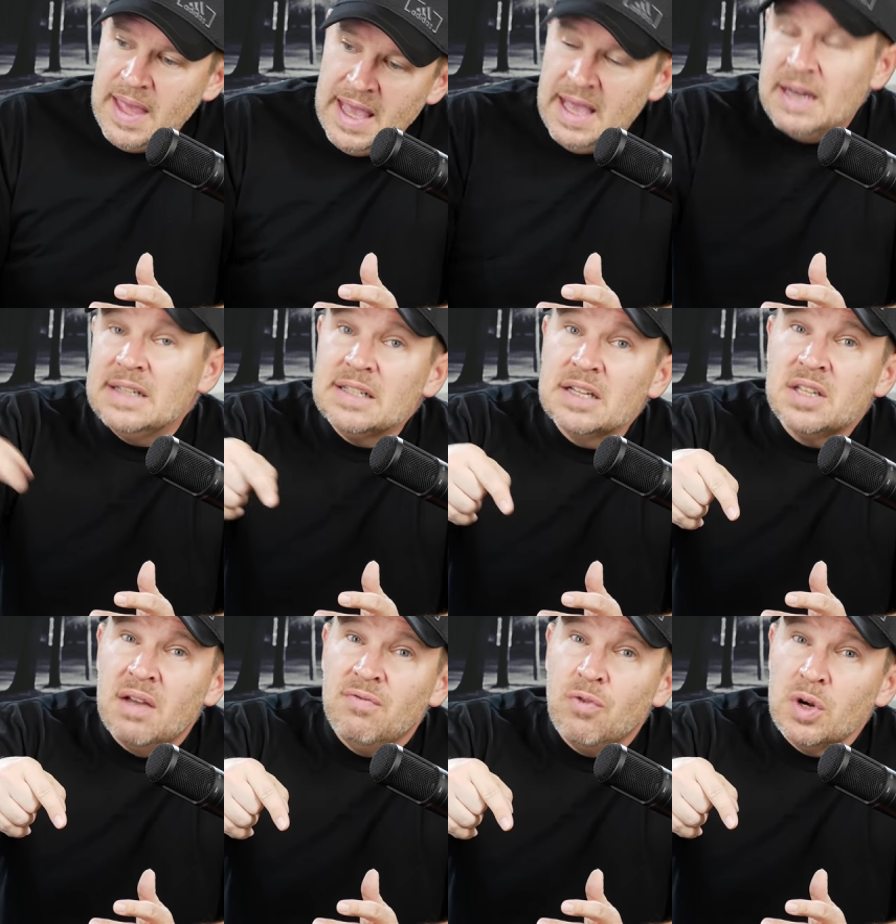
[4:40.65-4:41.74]
and it does
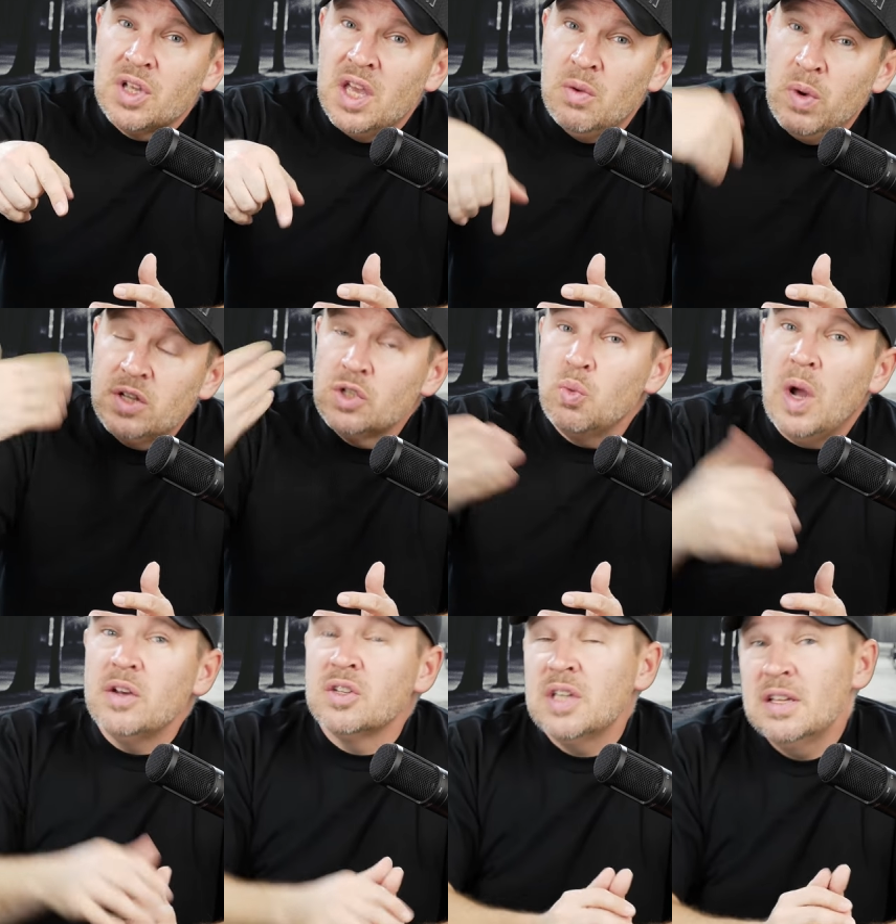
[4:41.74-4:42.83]
have four K, which, while
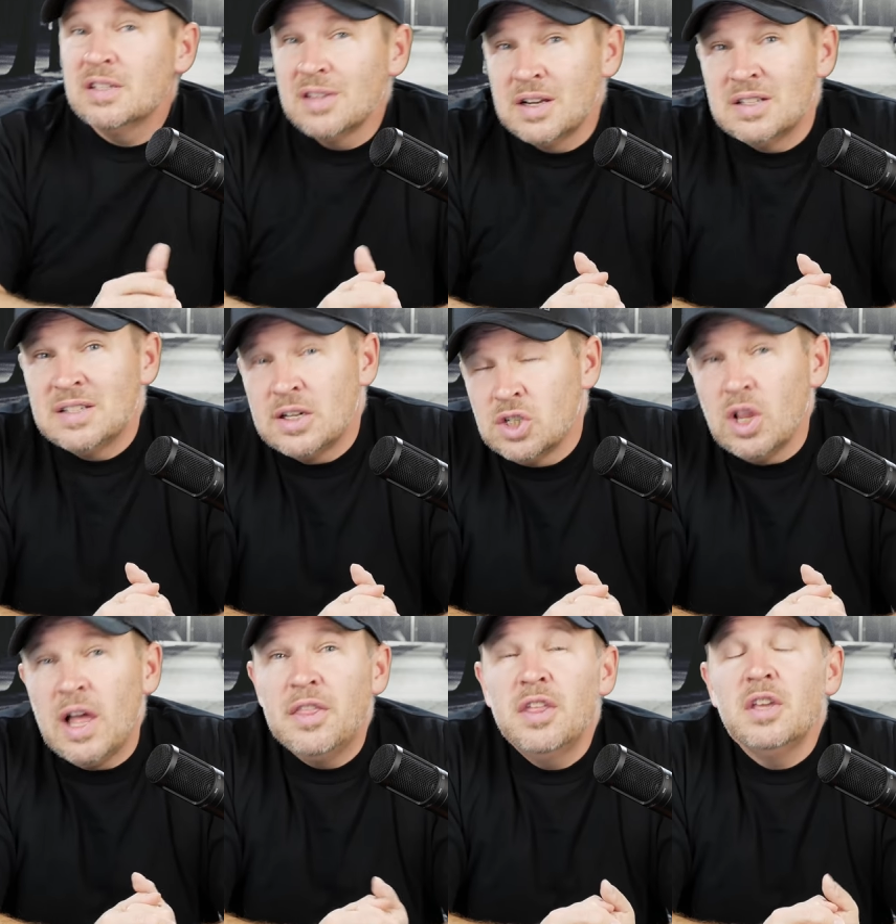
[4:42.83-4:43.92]
you're saying it's not essential,
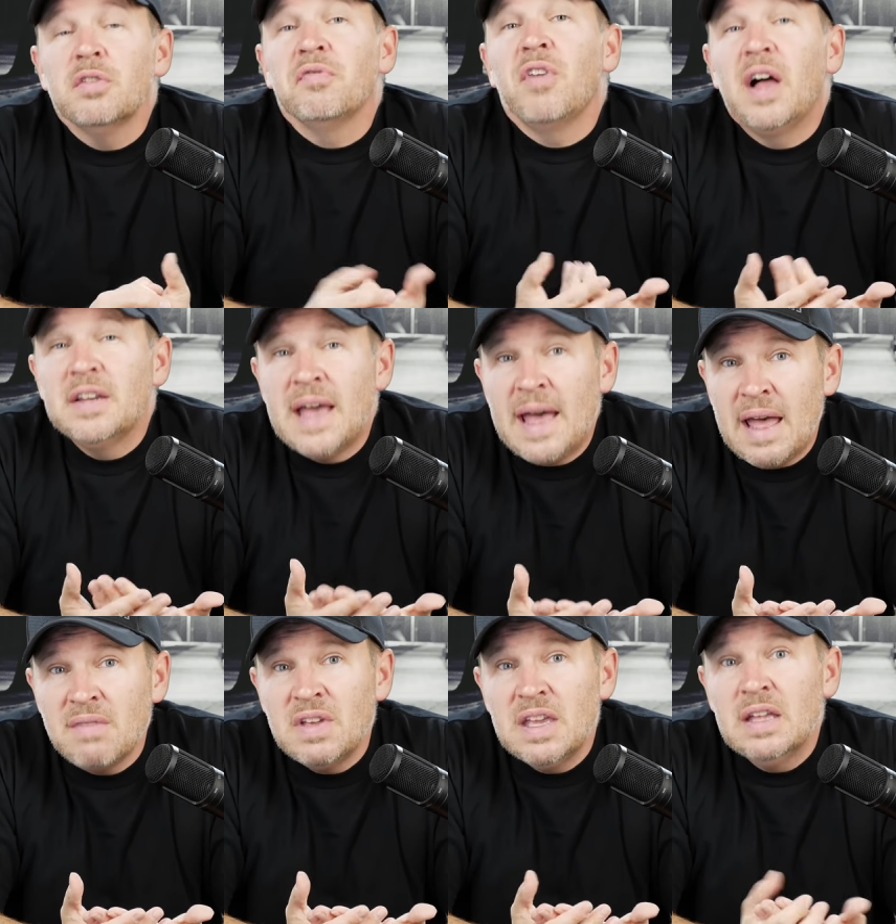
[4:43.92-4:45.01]
I think you'll find
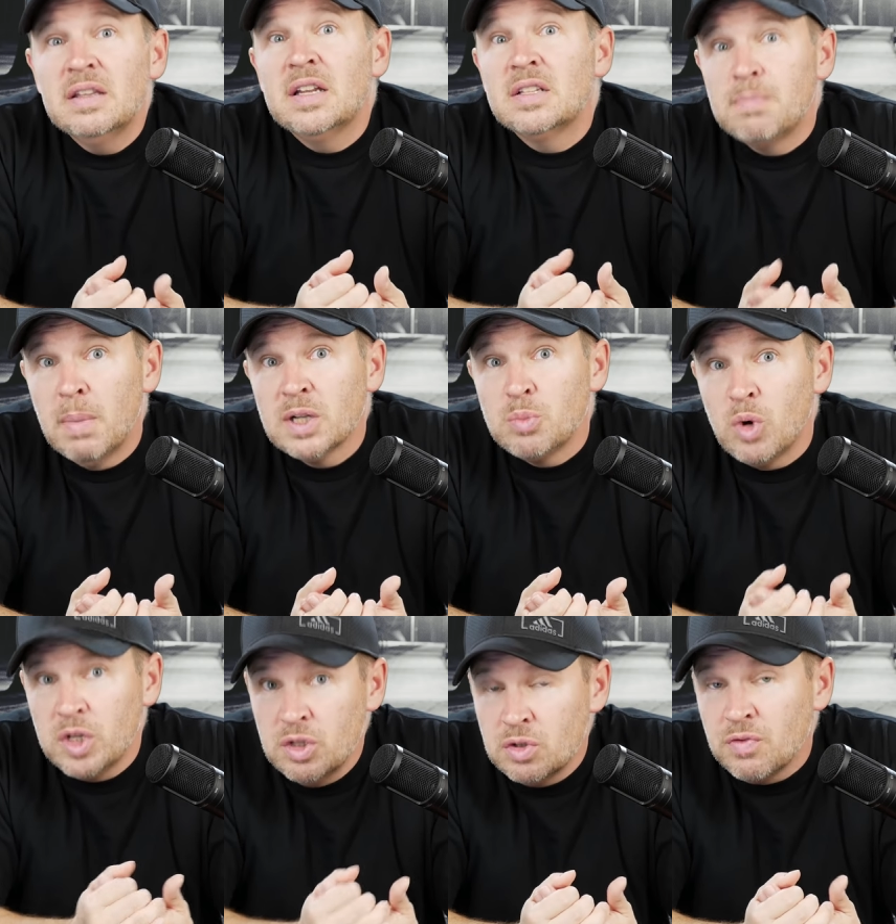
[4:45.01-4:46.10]
having it that it's much
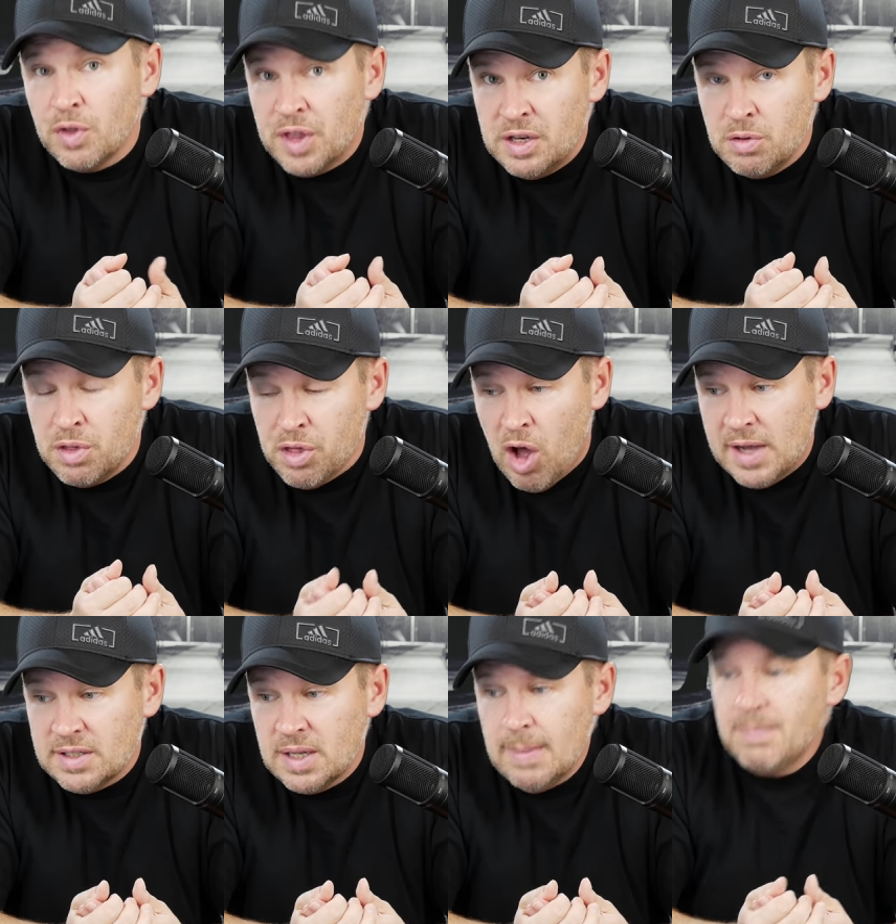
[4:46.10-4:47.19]
more useful than you
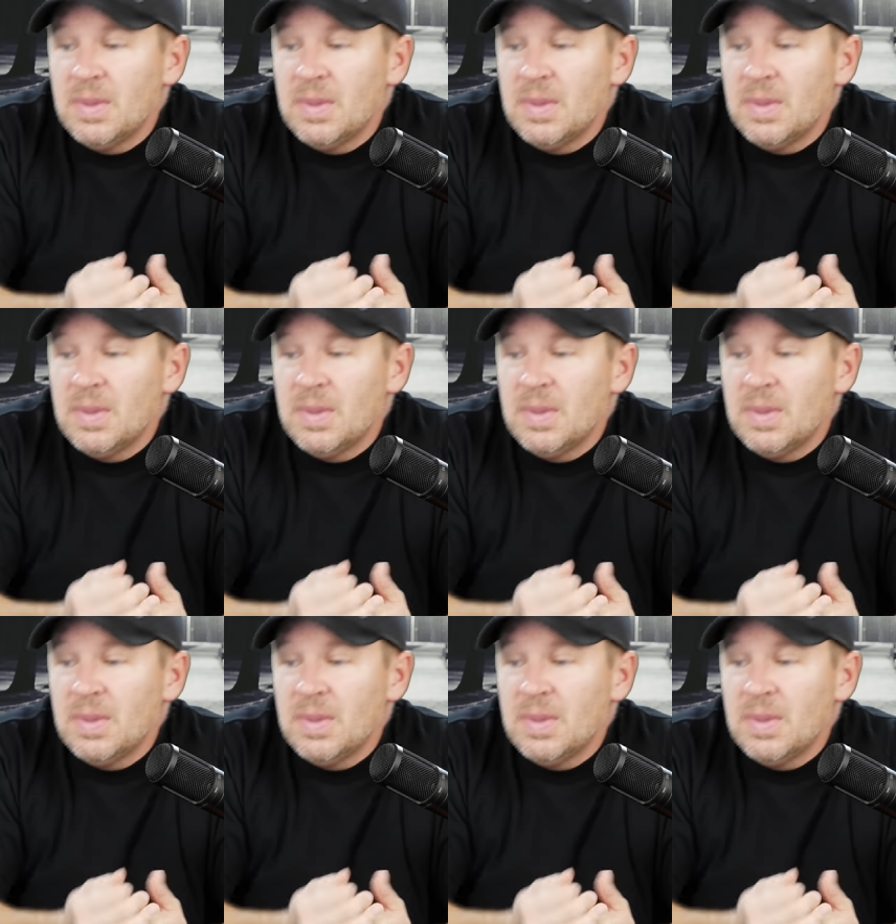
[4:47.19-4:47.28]
thought.